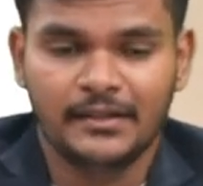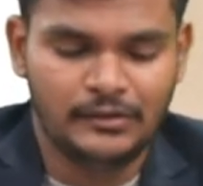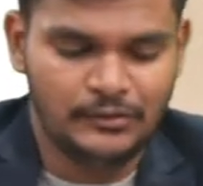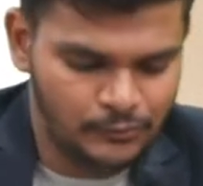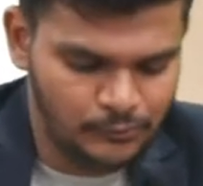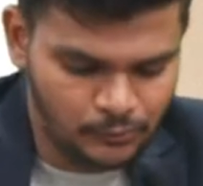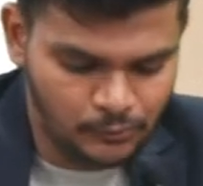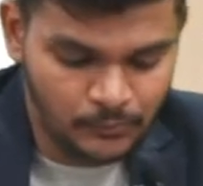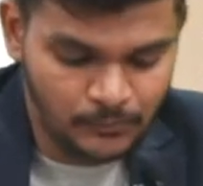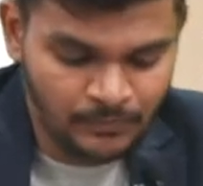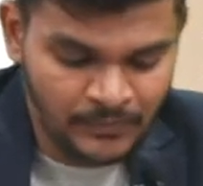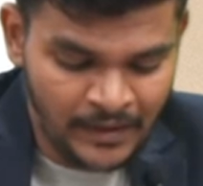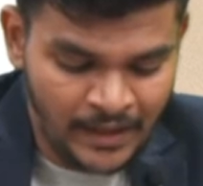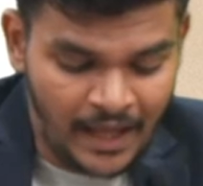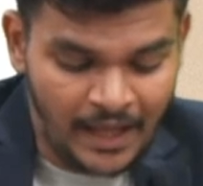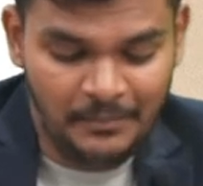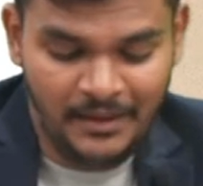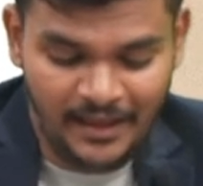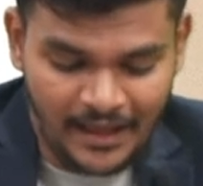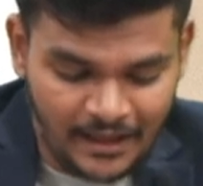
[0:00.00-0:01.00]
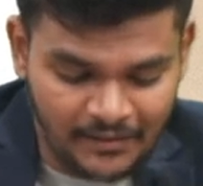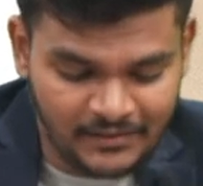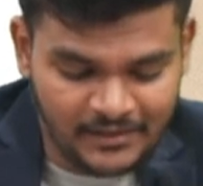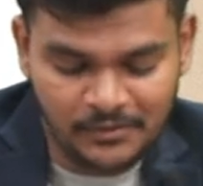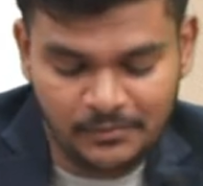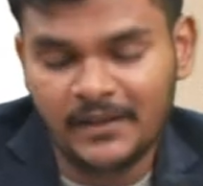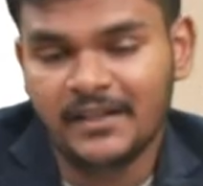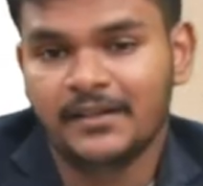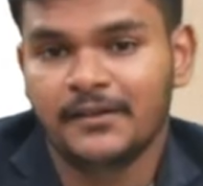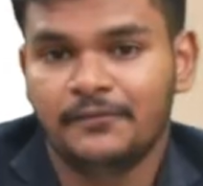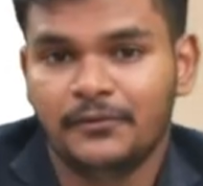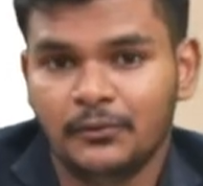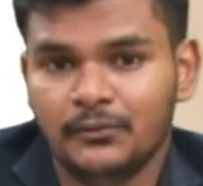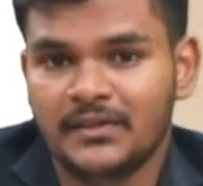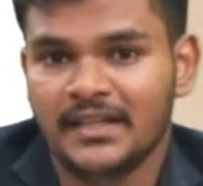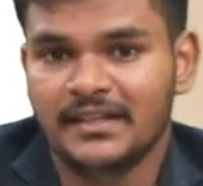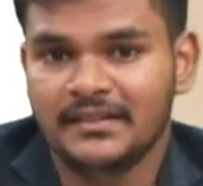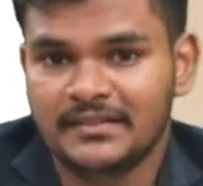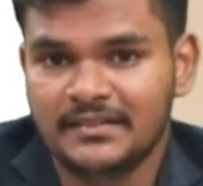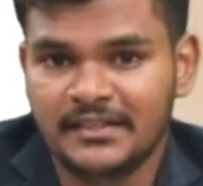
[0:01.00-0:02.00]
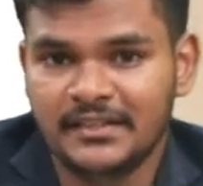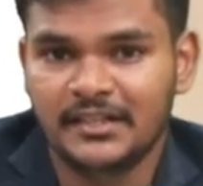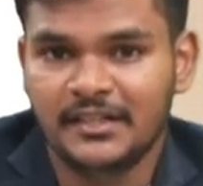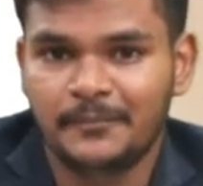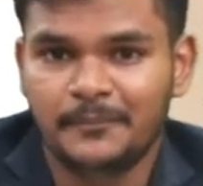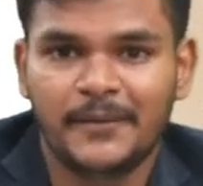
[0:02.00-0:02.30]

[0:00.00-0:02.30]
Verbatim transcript: So I may have explained a few things here,